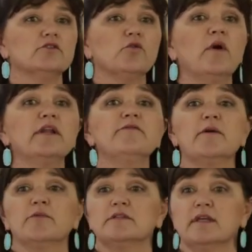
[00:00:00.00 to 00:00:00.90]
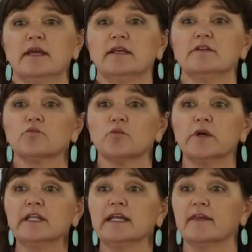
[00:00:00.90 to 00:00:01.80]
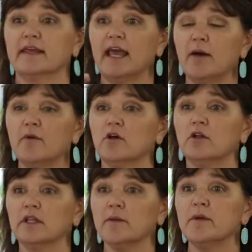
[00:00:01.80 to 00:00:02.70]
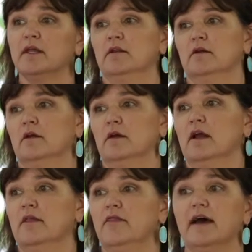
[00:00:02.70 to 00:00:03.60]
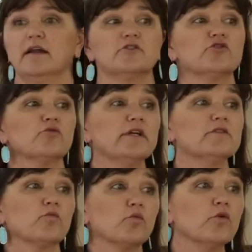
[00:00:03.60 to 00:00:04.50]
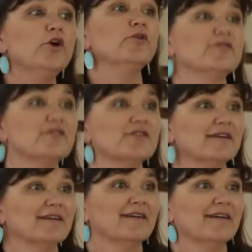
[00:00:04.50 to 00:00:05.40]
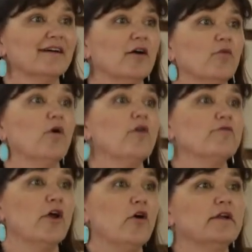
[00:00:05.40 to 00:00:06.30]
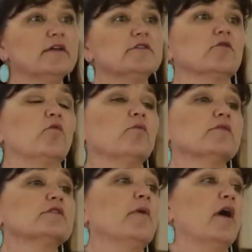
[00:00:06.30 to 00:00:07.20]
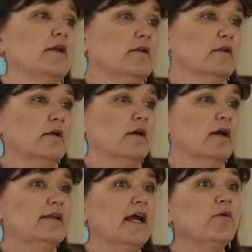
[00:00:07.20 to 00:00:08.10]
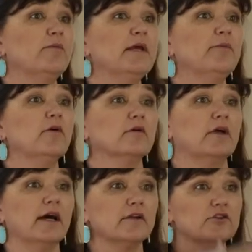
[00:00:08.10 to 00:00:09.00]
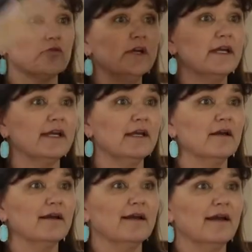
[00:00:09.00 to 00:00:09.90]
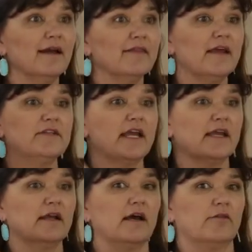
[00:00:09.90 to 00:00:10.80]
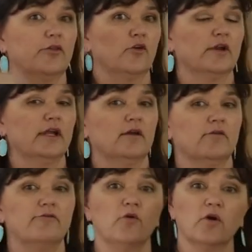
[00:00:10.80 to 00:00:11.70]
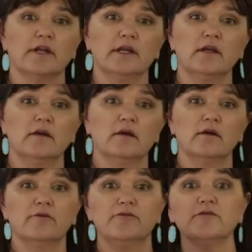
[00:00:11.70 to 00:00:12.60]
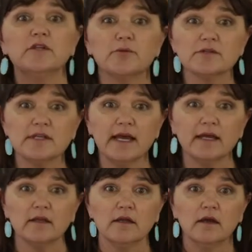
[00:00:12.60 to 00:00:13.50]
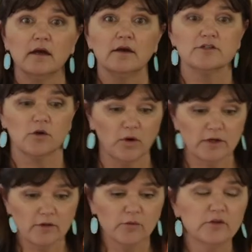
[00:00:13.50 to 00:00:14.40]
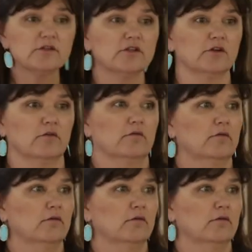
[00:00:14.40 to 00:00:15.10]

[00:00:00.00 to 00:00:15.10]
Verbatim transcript: twenty-five percent is really the chemical limit that a tree's roots won't notice or won't respond. Now when people gut a tree, they've taken out thirty, forty, fifty percent. So what do the roots do?